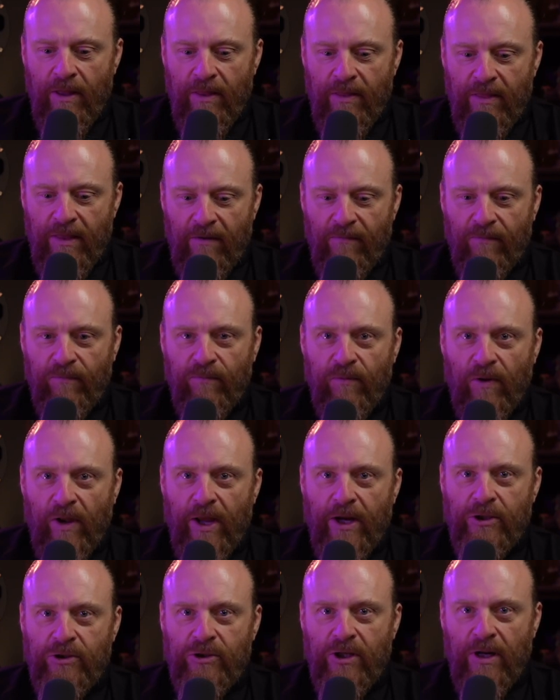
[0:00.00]
their
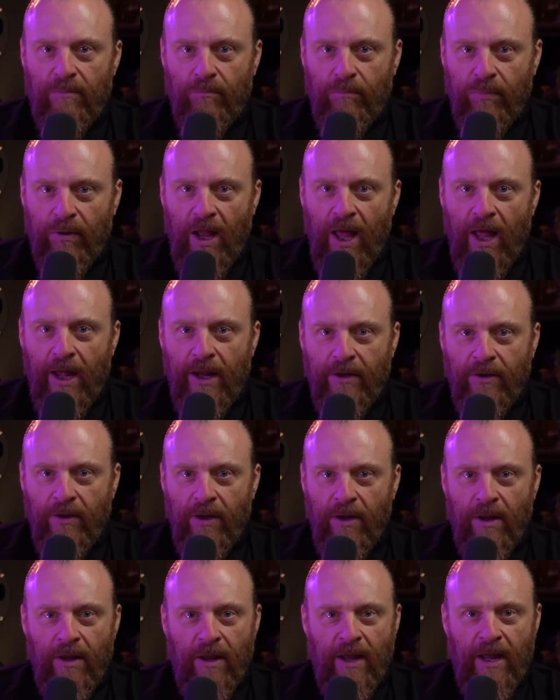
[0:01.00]
flesh and blood
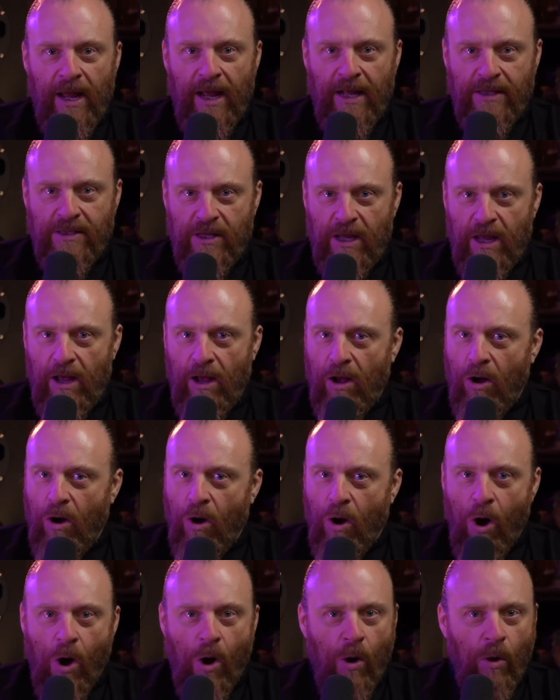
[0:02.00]
it's a
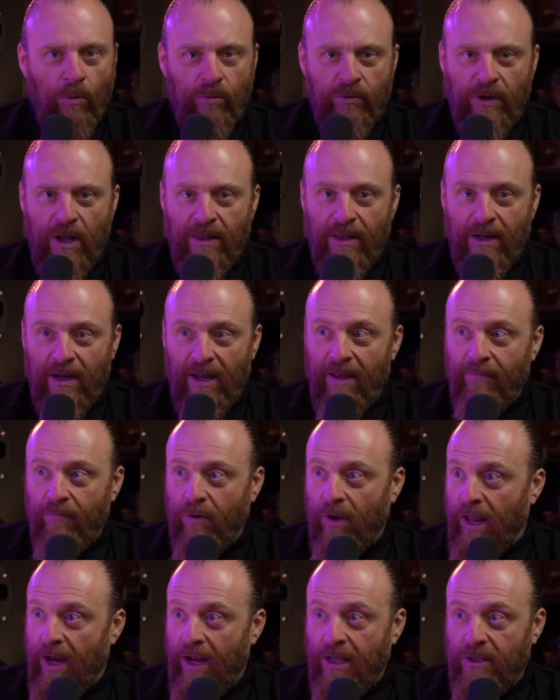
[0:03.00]
whole nother
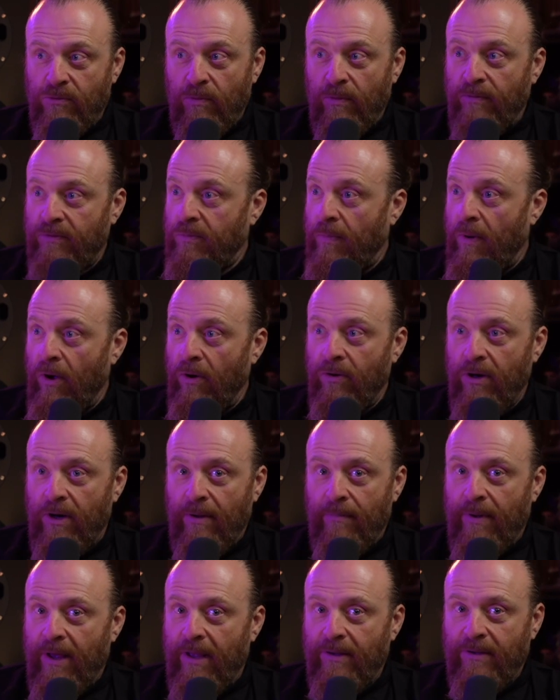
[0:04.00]
level and as we've spoken
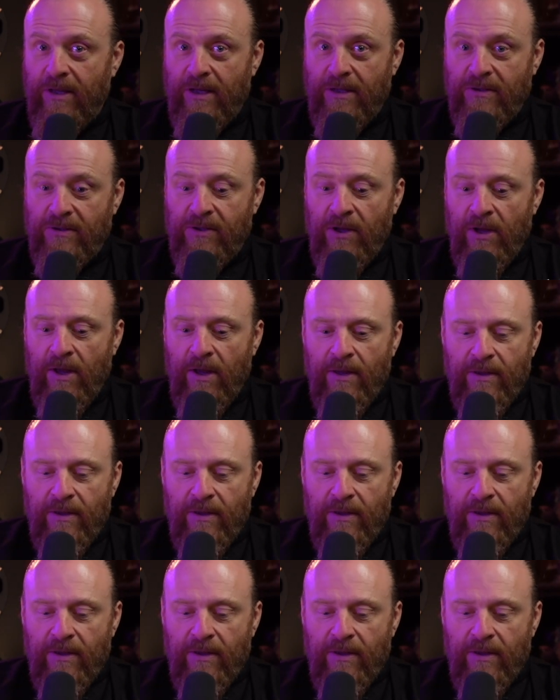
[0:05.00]
about this